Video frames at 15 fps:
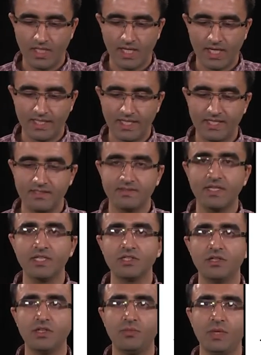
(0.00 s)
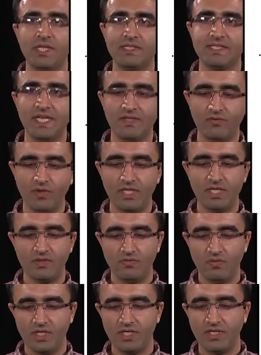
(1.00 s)
And that essentially means that we
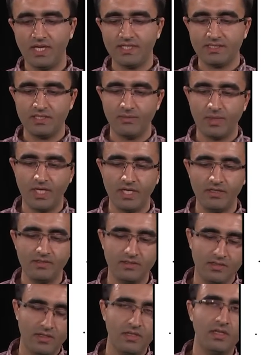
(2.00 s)
can, we can estimate